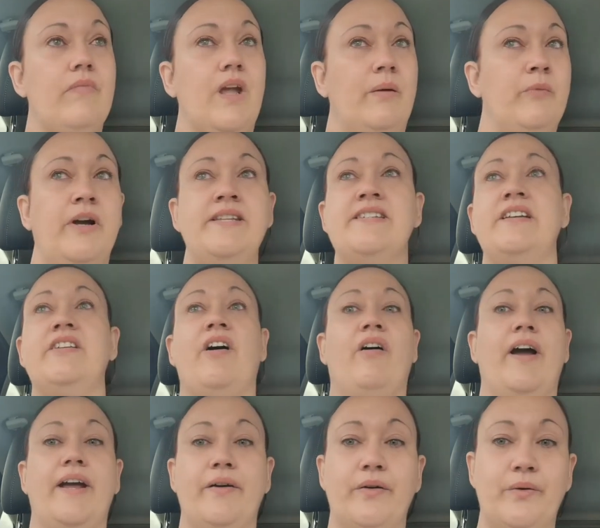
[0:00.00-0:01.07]
I'm not in
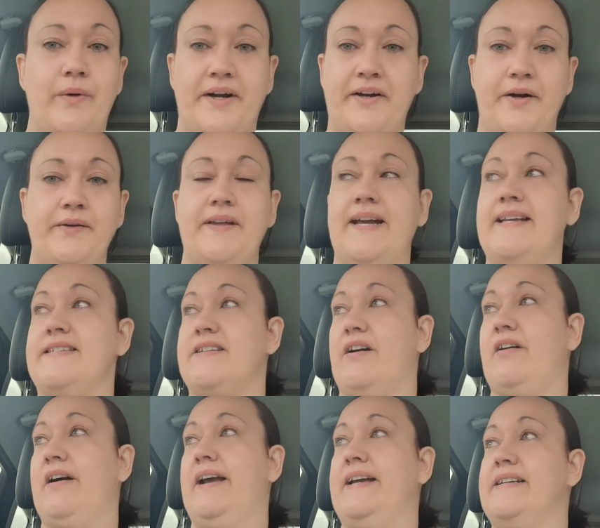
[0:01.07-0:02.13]
denial. I know that he's
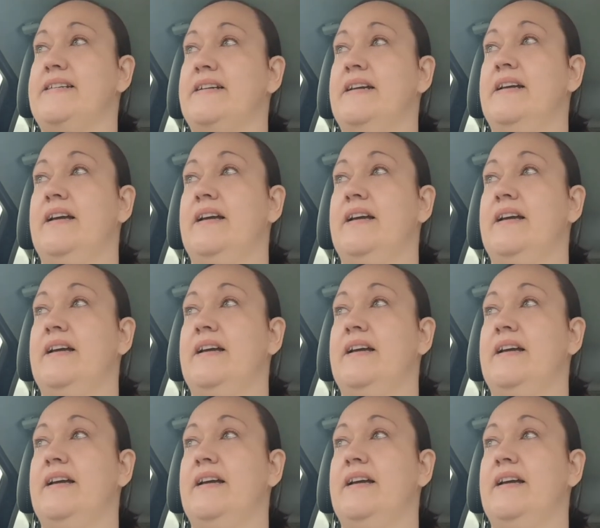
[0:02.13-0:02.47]
died.